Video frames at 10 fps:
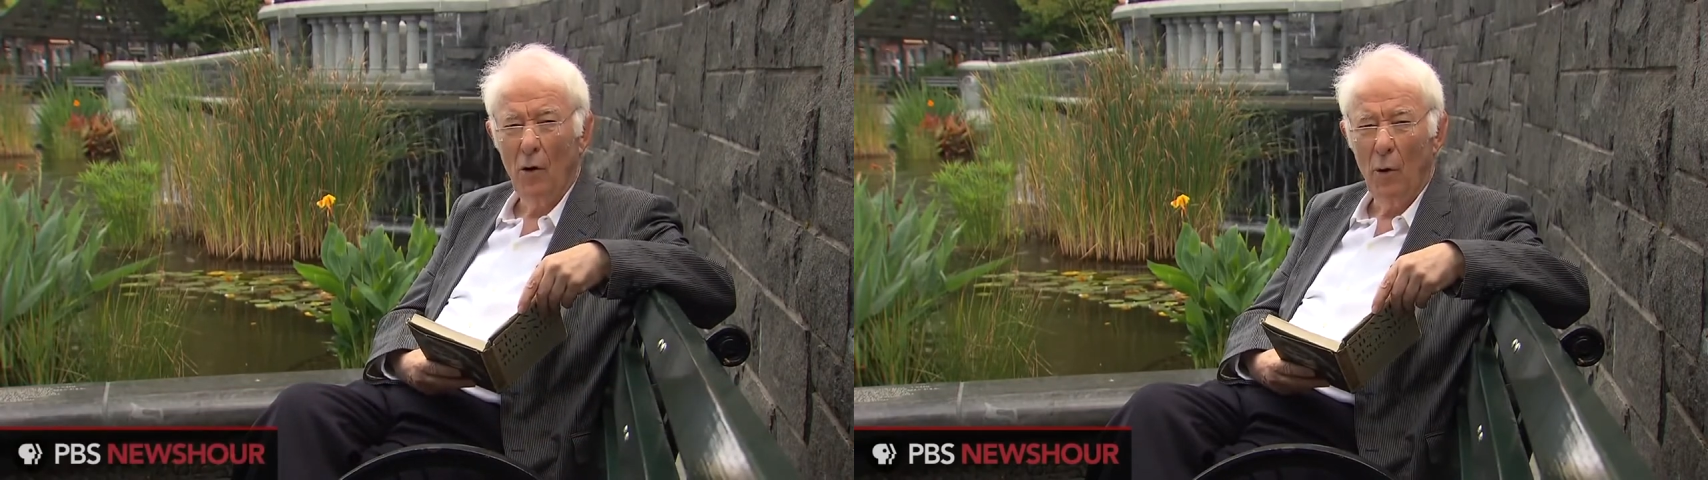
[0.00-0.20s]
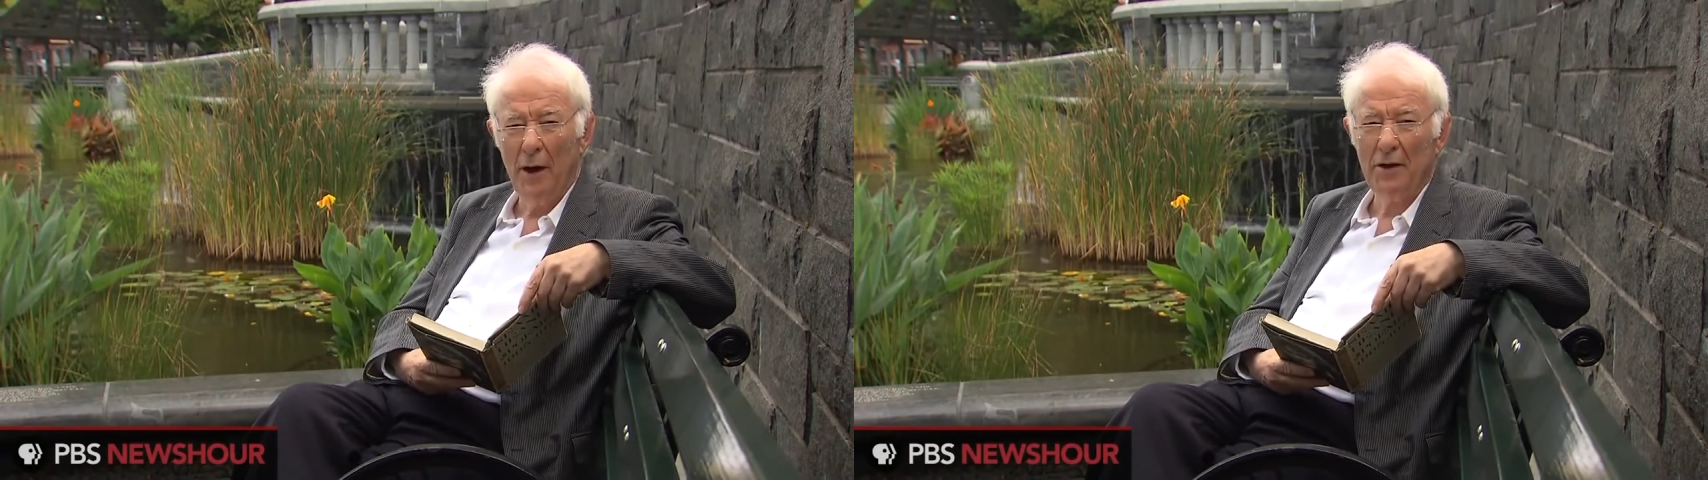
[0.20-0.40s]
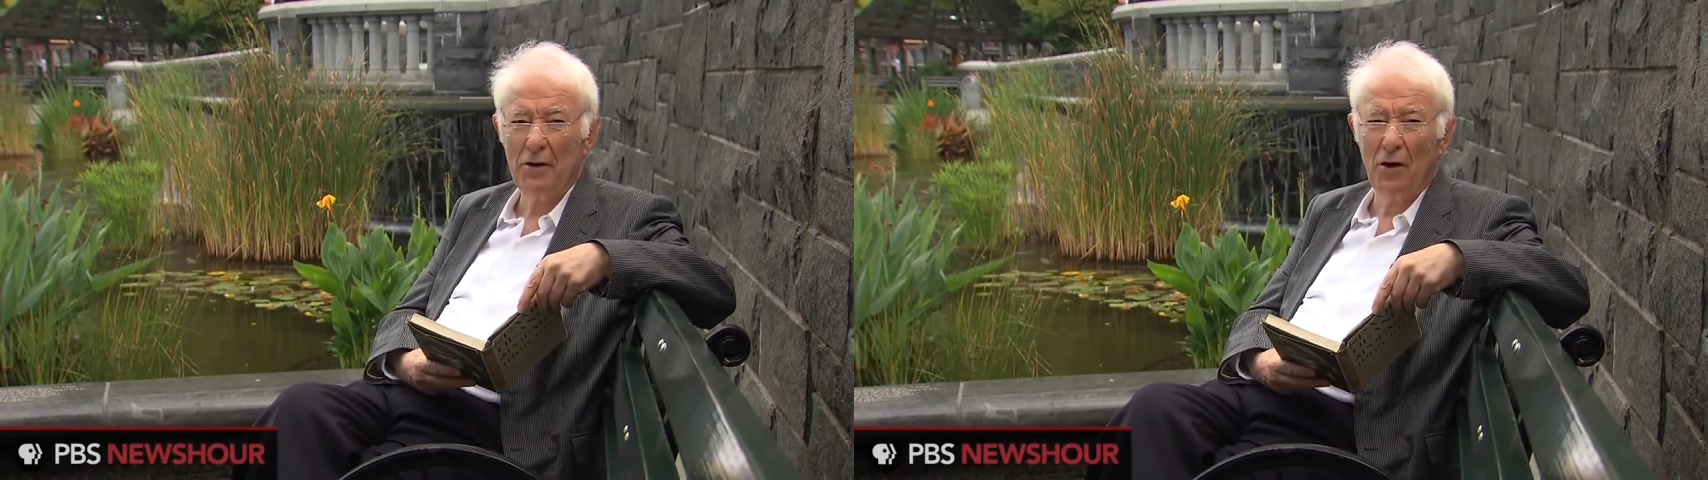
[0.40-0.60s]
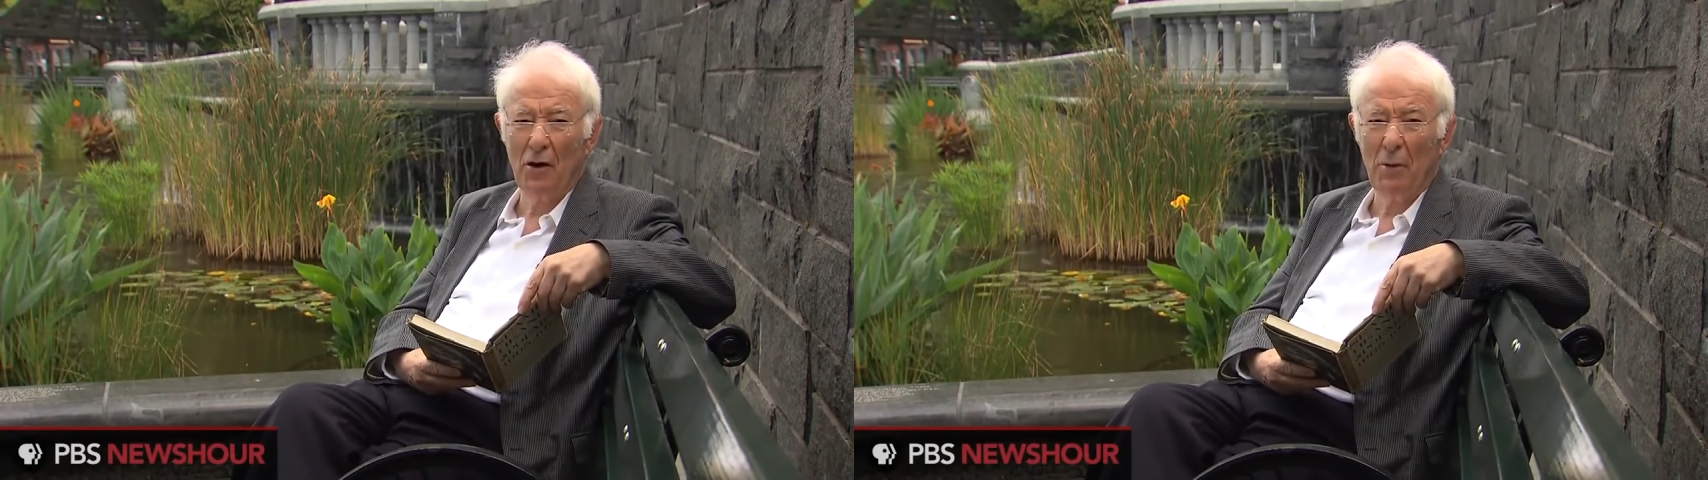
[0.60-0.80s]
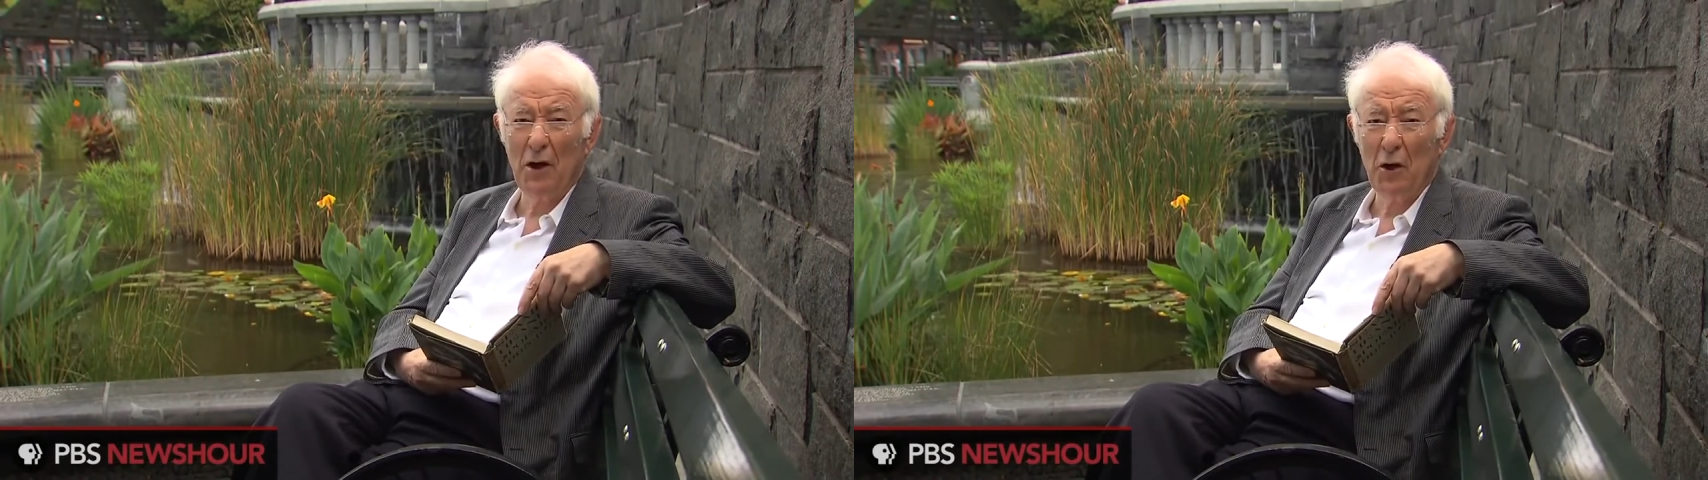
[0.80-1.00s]
weighted
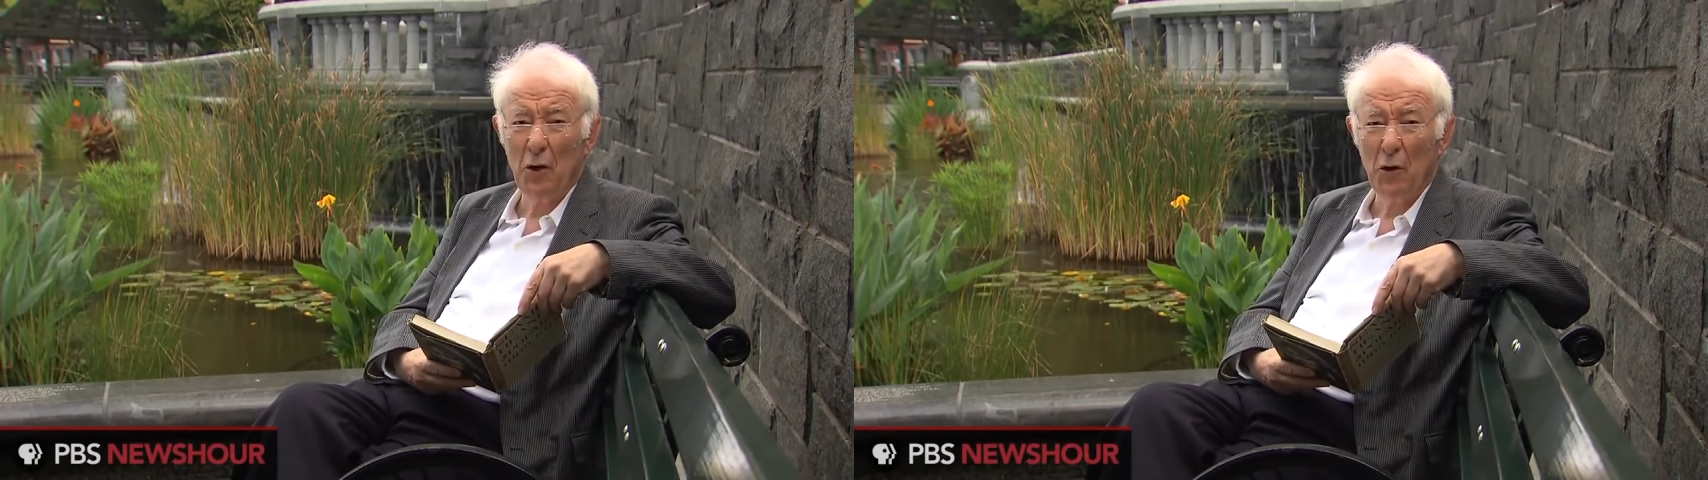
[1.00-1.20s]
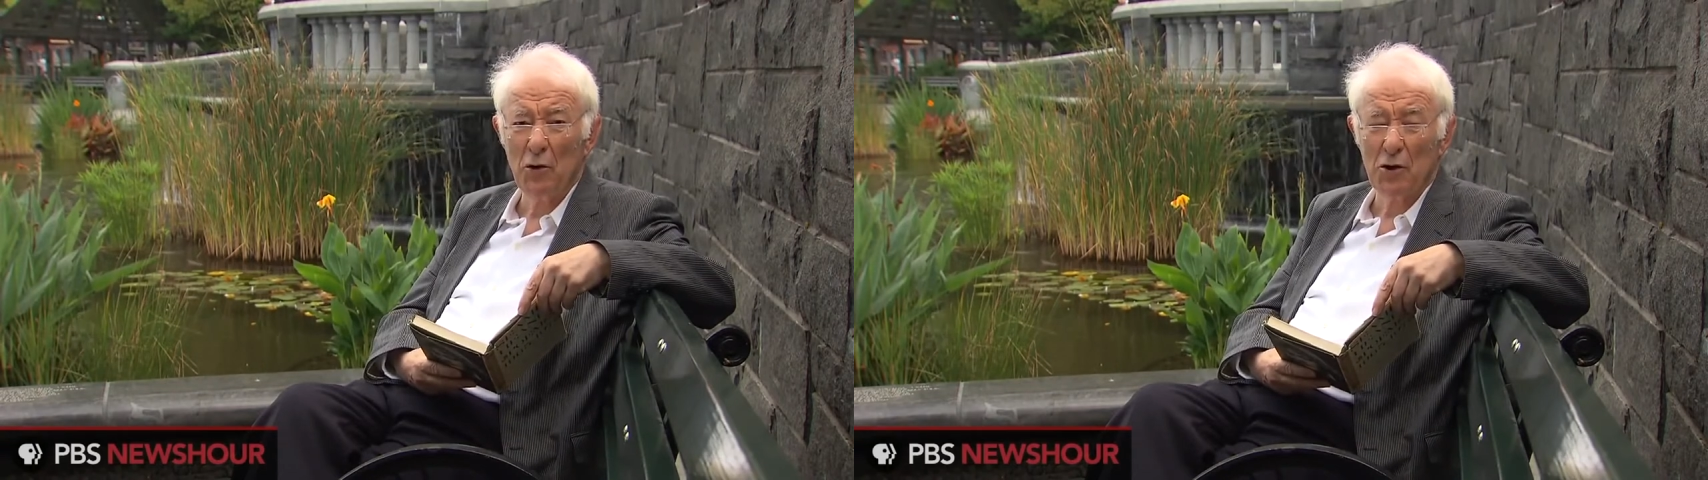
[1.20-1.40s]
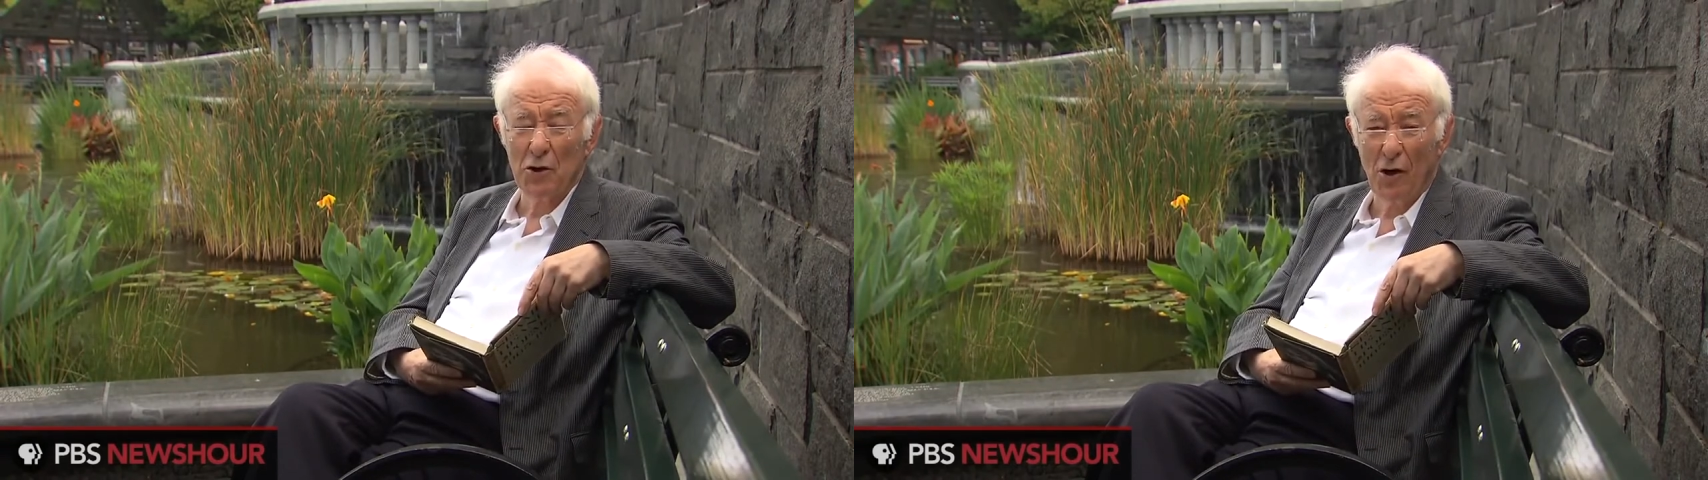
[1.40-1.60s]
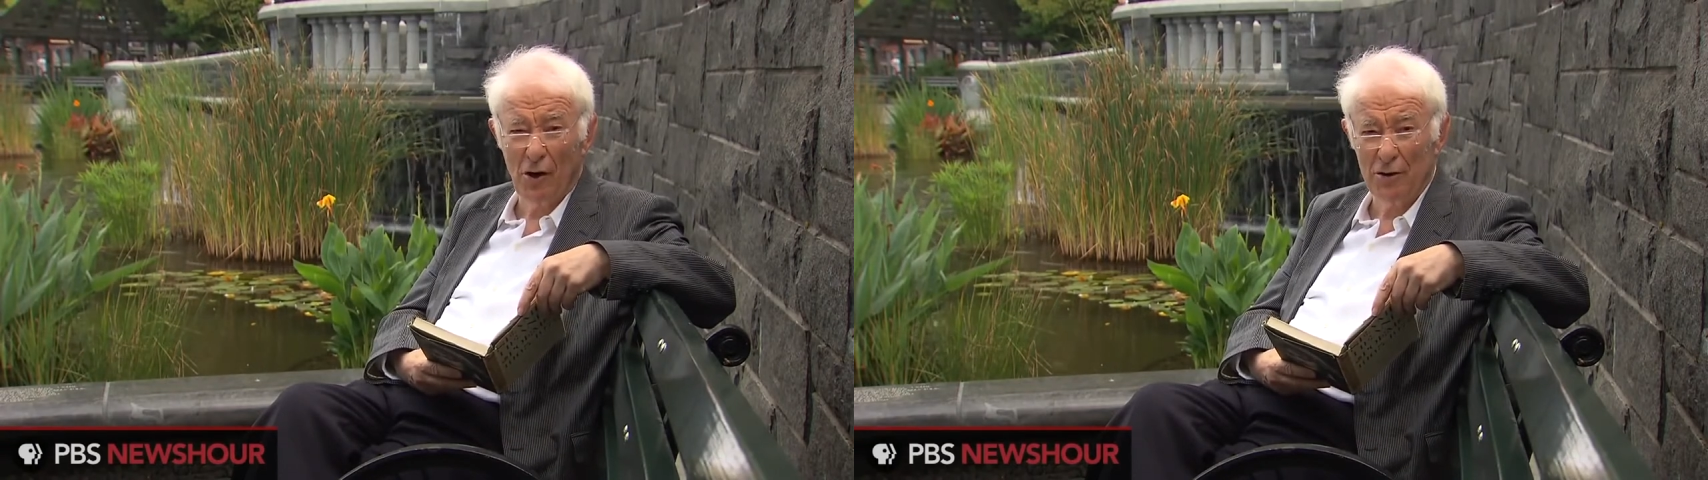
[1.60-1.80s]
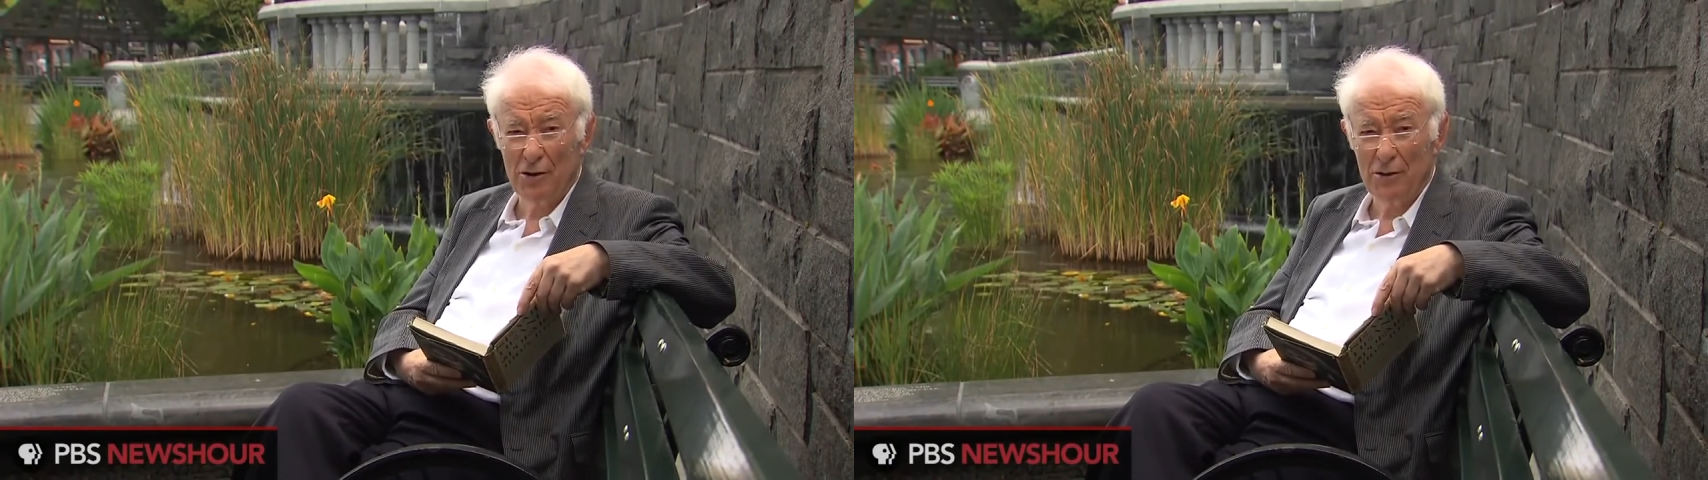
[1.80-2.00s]
down by huge
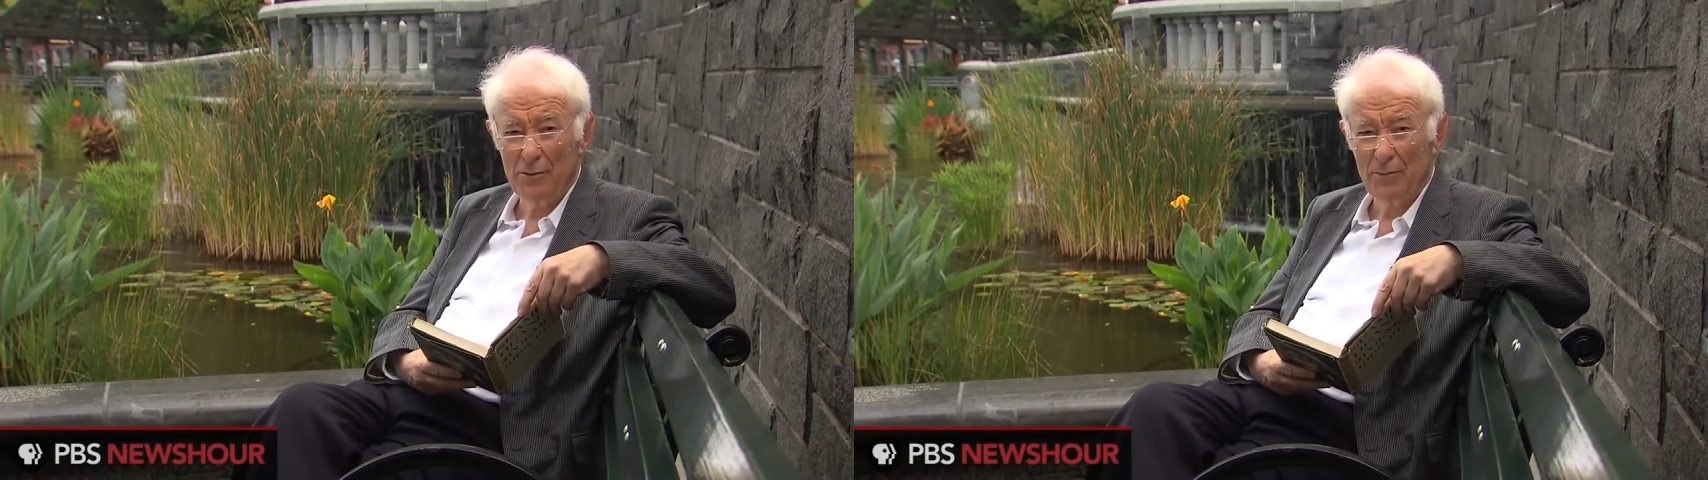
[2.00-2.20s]
sods.